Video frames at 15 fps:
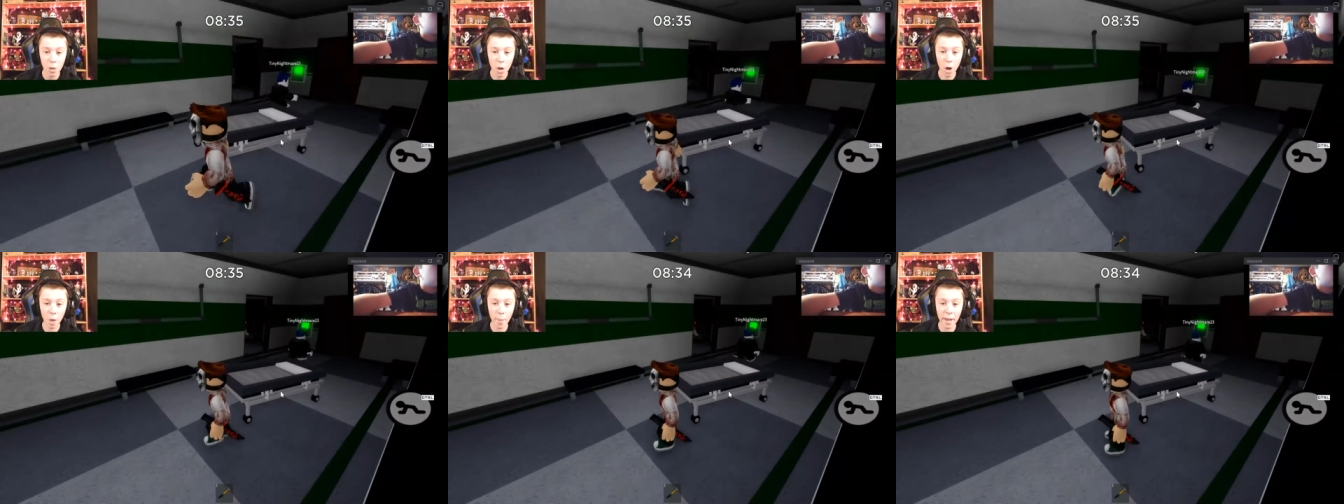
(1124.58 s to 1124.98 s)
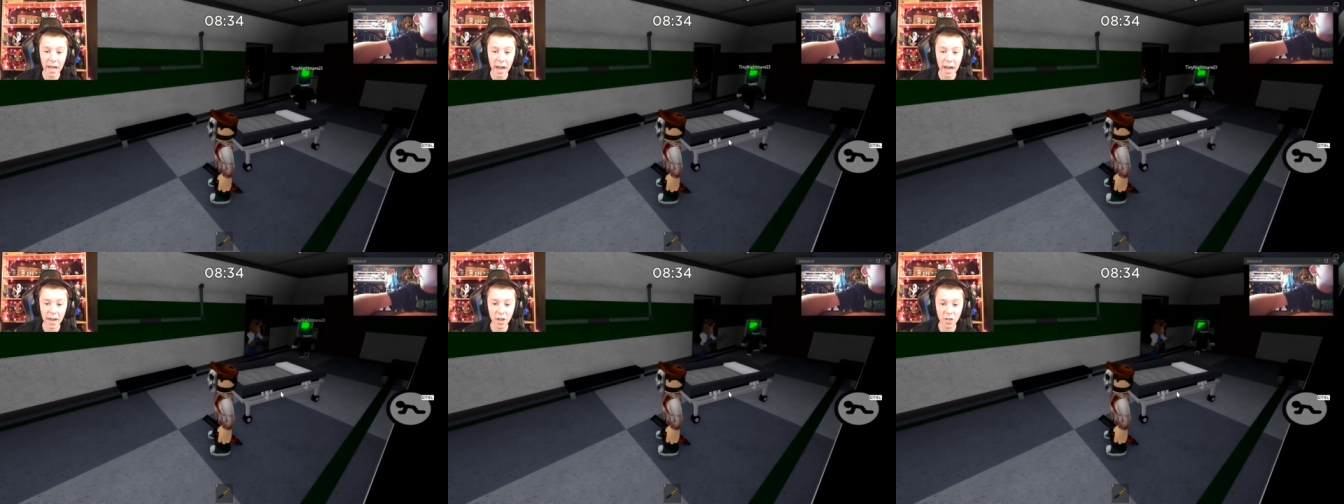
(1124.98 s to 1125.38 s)
Oh my
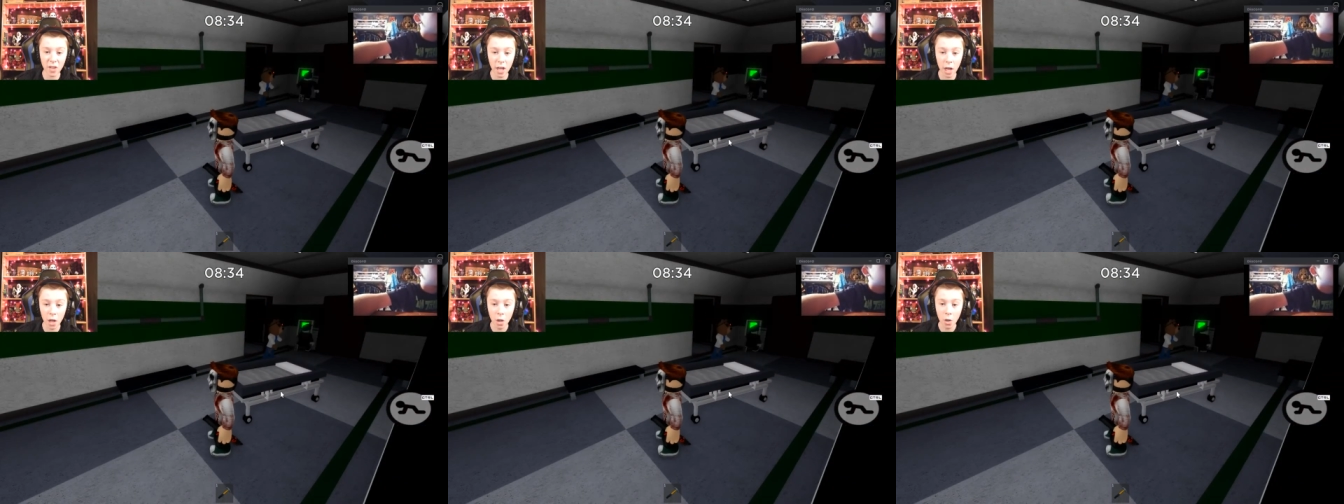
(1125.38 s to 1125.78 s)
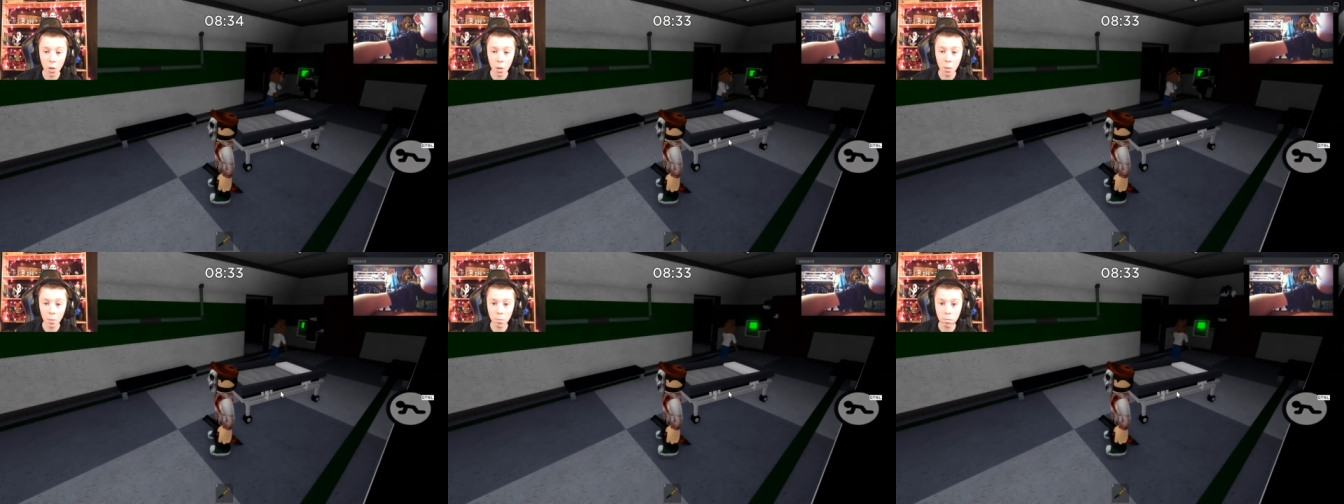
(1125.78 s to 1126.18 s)
God! Is it a
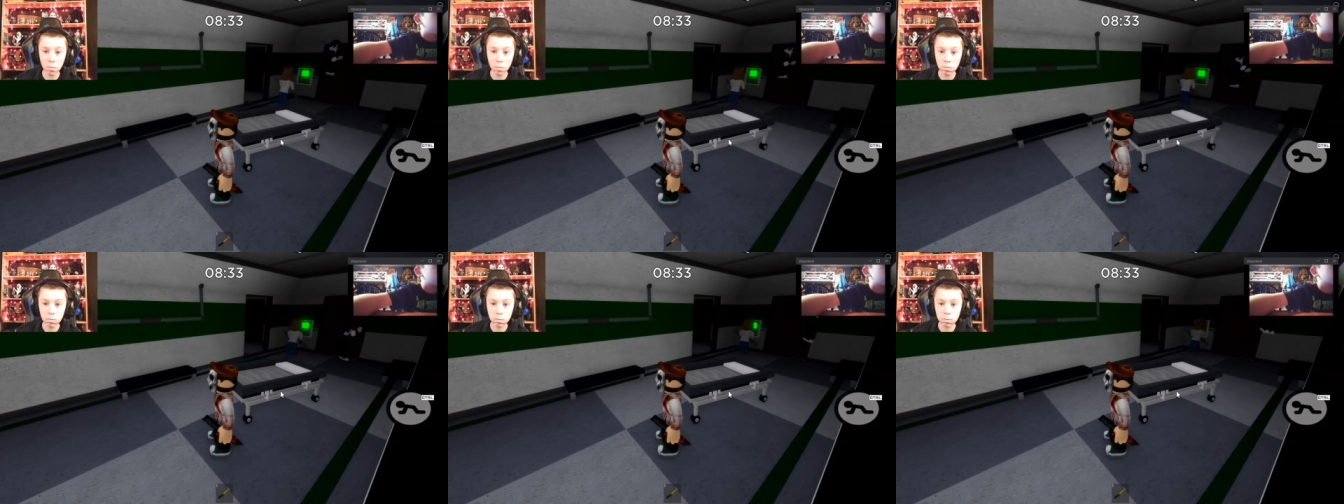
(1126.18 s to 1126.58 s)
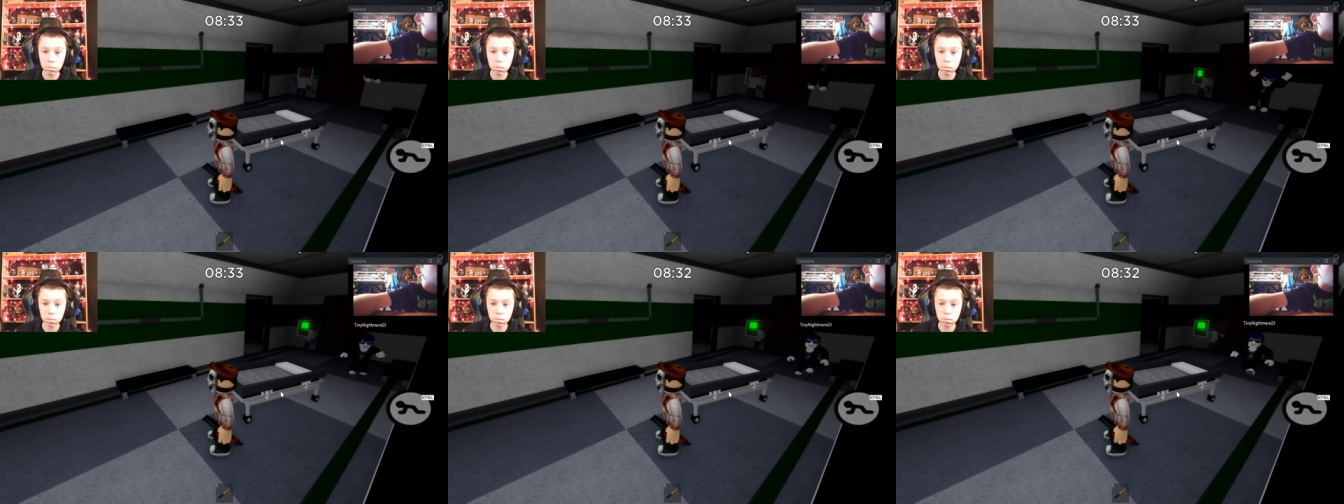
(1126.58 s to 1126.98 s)

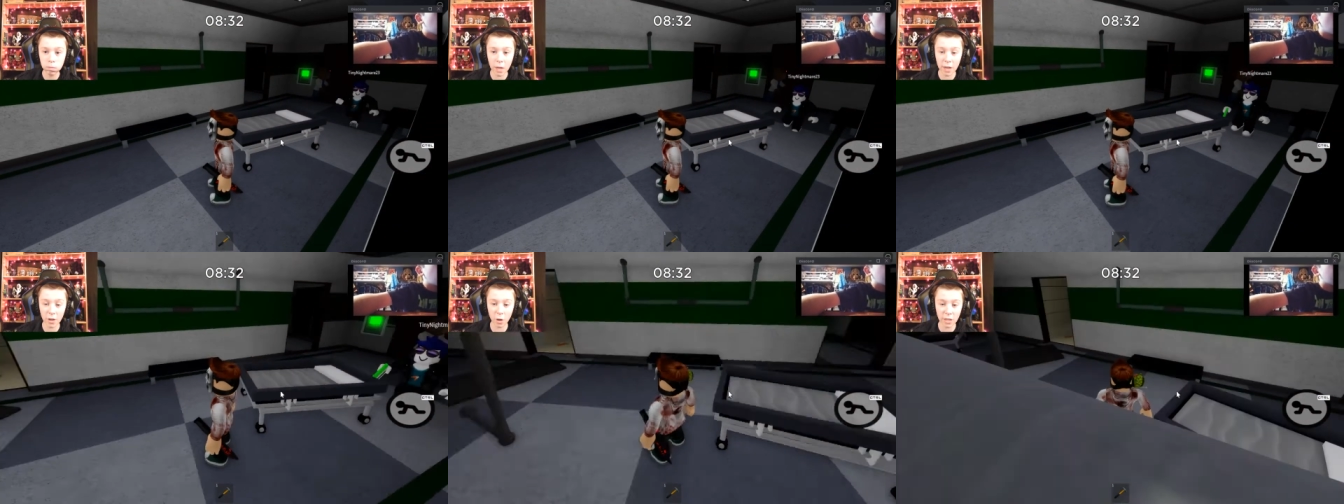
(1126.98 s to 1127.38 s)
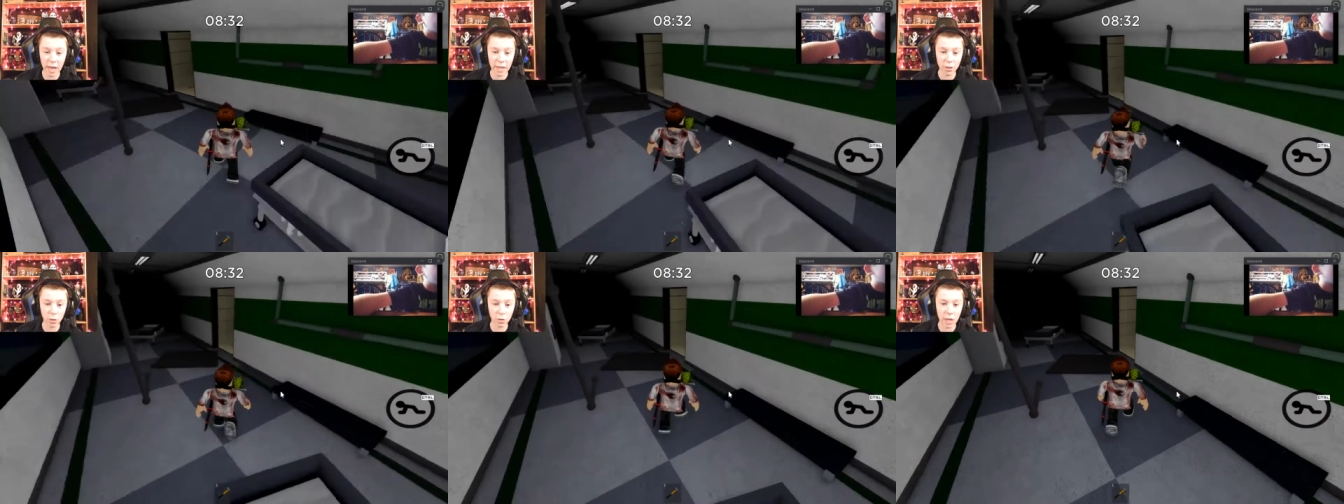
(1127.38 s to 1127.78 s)
Okay, don't
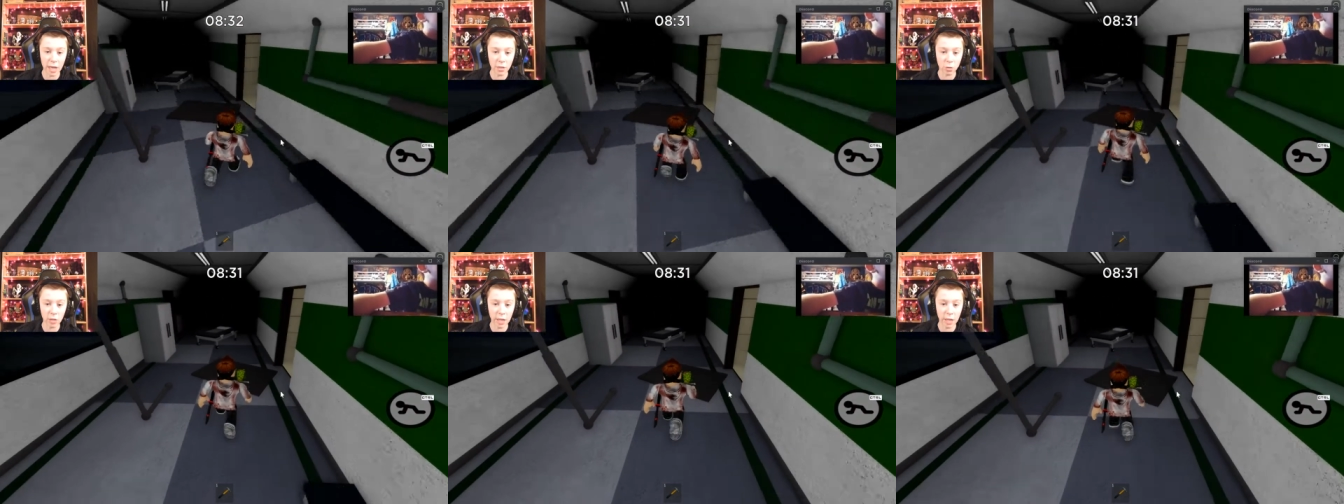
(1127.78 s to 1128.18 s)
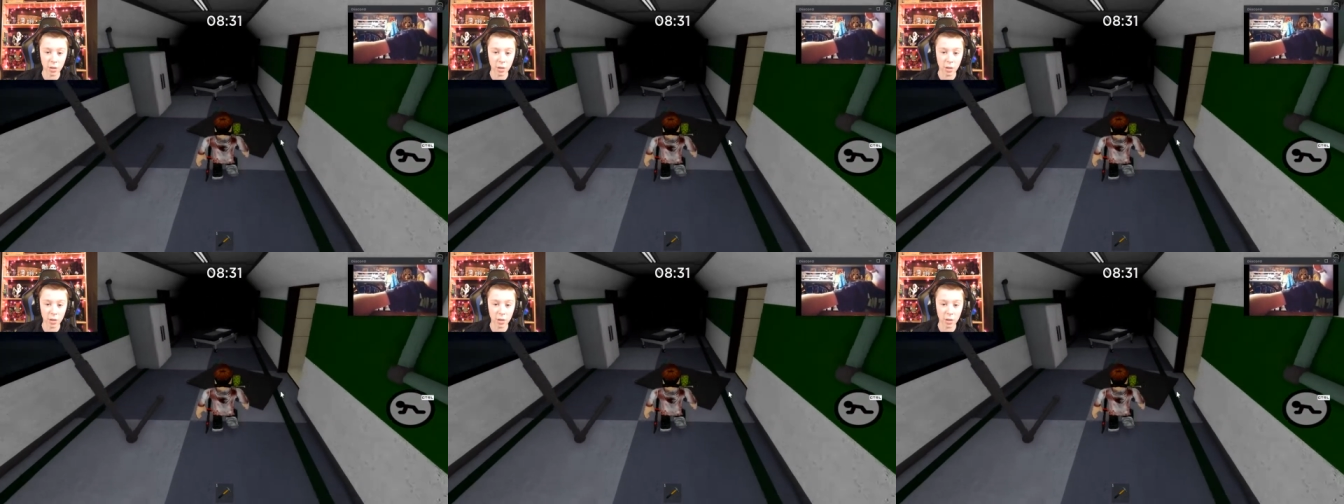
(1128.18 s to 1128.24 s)
die, don't die, don't die.